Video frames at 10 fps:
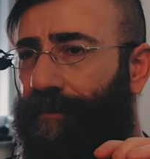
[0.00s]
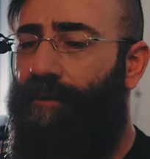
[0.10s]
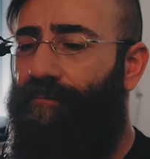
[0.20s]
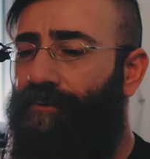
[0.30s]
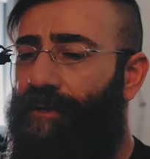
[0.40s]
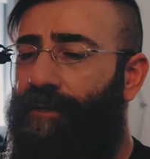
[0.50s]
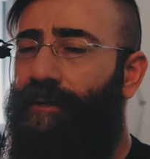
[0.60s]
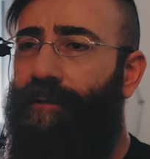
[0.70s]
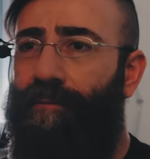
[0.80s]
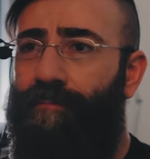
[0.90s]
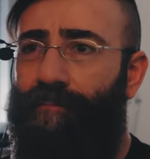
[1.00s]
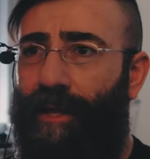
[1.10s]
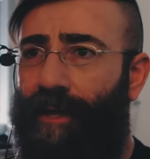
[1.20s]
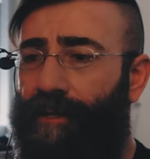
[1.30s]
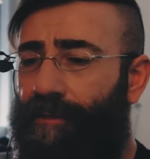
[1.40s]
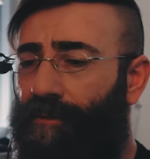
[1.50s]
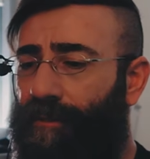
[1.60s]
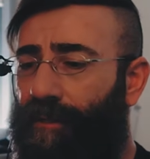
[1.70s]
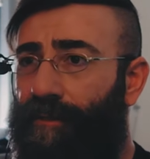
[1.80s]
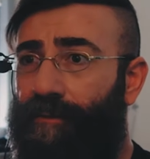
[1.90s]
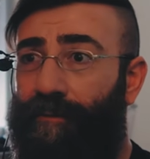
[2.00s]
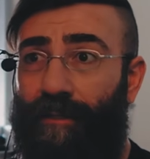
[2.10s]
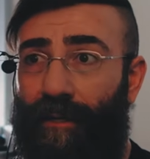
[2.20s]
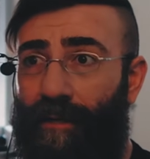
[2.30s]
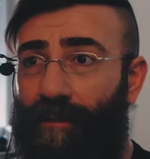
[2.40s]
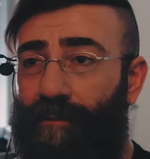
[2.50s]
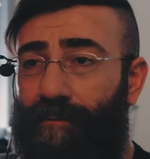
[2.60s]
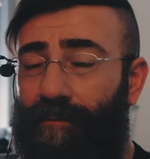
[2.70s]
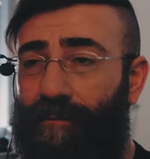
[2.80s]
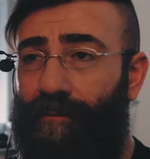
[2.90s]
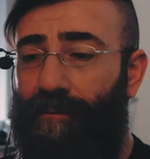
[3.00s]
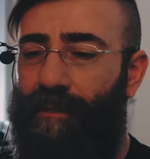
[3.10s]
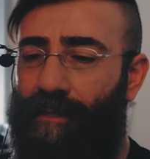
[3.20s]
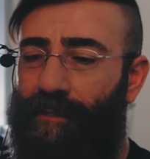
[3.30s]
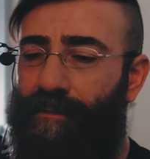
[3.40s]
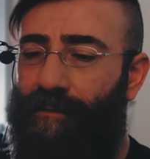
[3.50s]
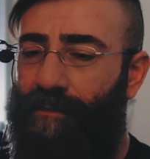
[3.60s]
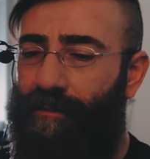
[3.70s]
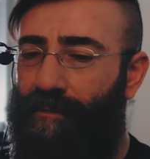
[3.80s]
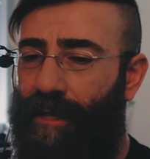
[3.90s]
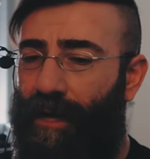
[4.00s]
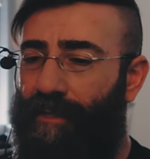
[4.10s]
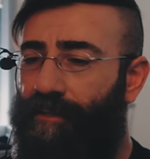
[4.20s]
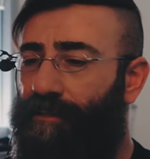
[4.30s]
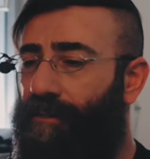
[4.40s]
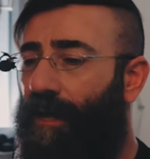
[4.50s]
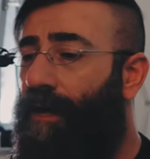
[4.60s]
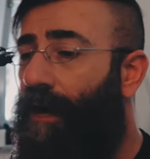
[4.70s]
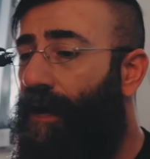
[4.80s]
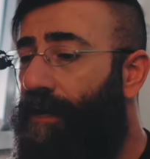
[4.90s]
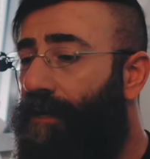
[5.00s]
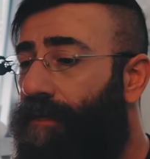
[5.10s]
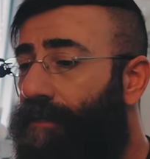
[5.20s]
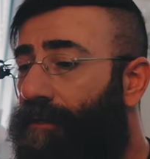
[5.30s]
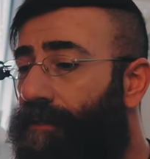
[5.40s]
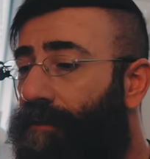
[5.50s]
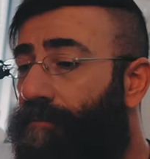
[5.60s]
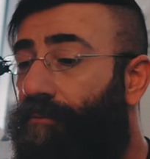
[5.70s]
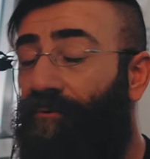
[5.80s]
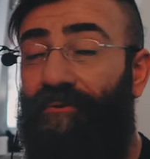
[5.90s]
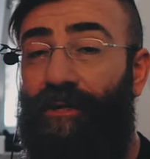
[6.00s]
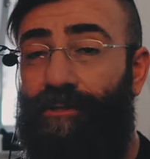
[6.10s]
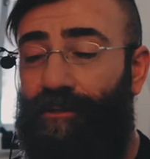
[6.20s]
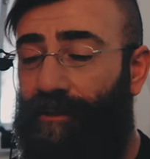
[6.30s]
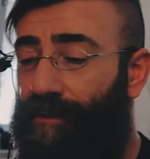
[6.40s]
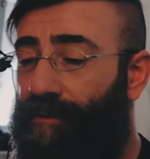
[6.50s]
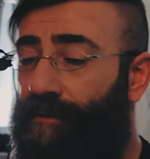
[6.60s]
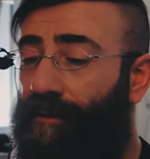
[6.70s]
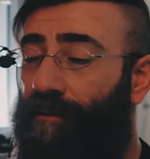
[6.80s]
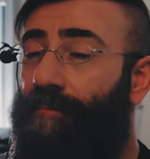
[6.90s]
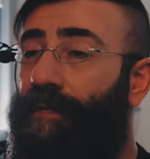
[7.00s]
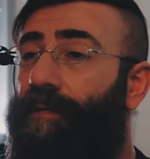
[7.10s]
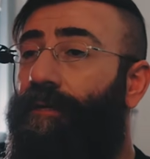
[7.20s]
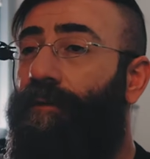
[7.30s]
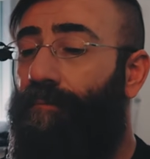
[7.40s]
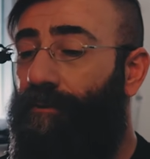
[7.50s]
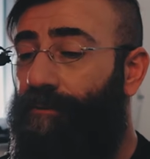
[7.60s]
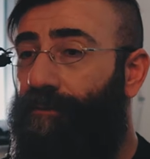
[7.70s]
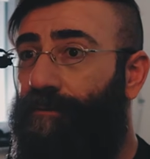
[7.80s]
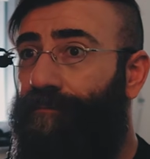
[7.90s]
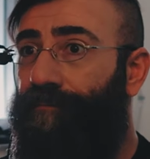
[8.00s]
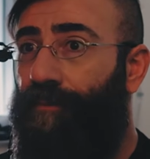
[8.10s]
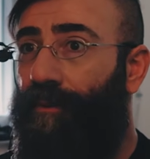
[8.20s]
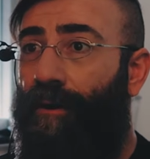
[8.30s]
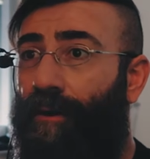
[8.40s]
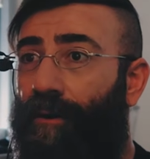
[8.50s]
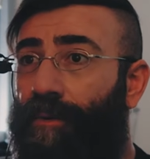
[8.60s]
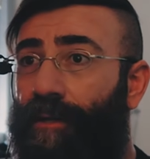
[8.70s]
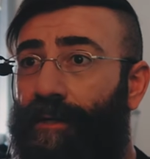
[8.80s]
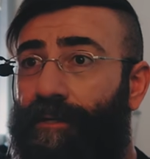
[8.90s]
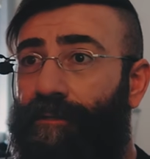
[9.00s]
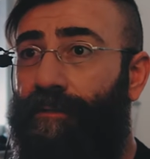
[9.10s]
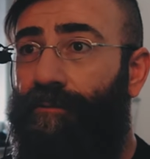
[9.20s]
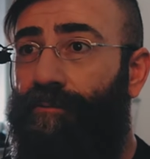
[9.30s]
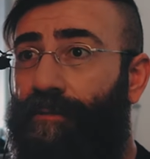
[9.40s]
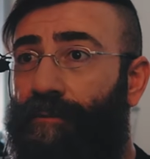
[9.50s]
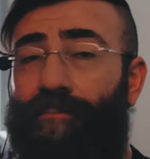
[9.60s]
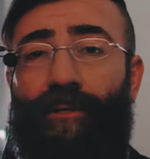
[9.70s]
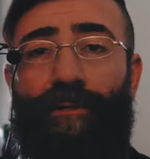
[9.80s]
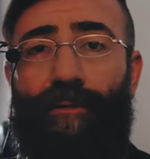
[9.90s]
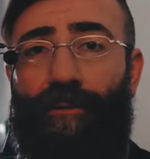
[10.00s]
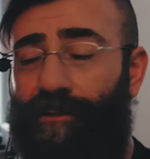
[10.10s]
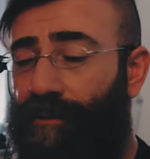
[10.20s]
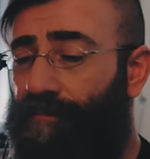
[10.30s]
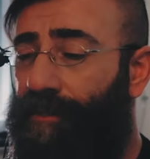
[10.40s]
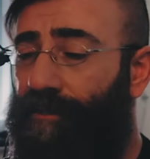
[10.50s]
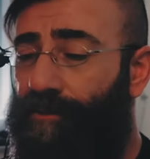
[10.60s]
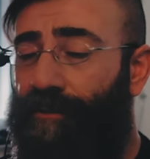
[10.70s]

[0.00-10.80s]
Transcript: If we play on a key, this nice Akai professional mini keyboard, we'll listen to the pre-recorded message